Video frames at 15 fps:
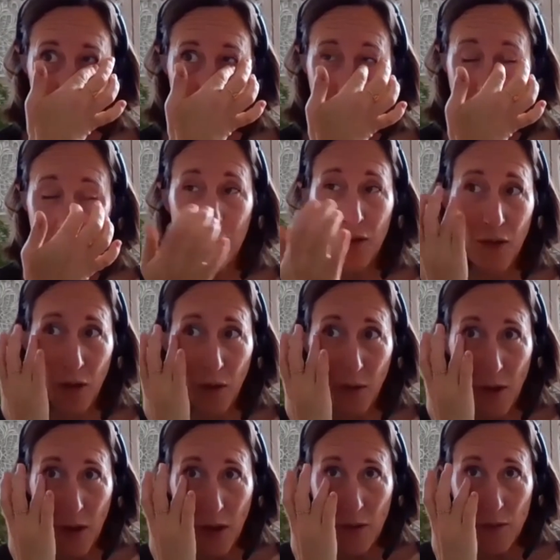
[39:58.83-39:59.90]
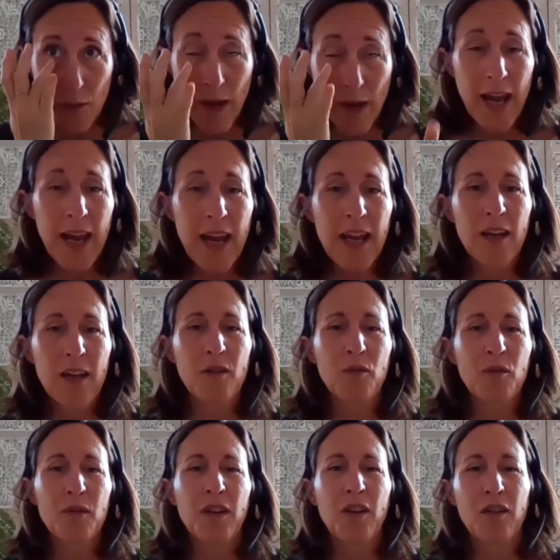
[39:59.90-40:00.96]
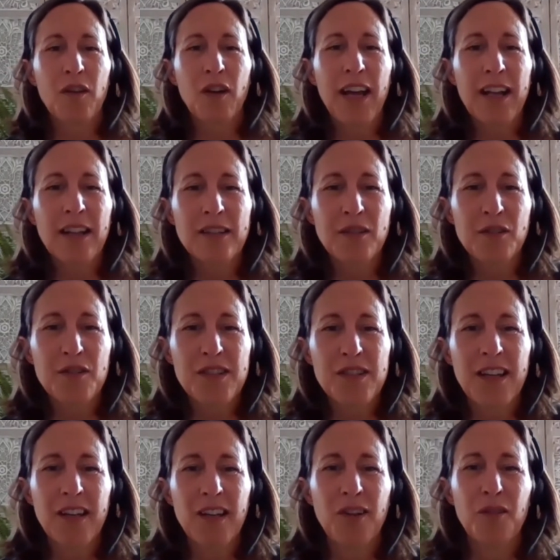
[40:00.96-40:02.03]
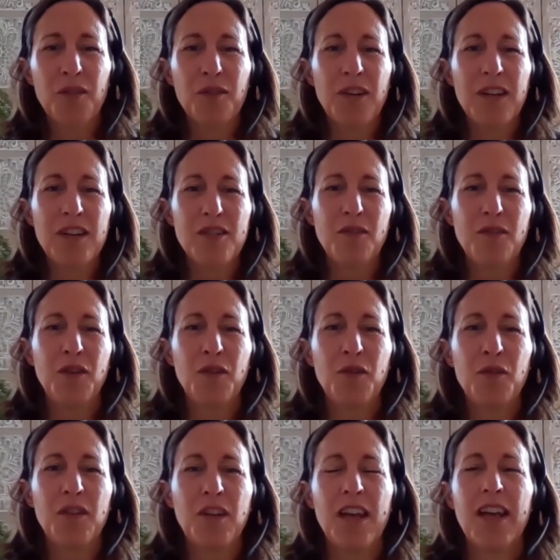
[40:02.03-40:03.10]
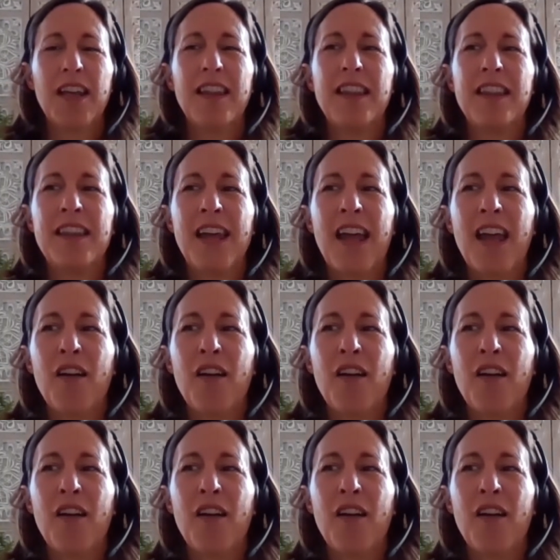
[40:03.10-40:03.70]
and you know, Ray and all the other elders that you interviewed, they're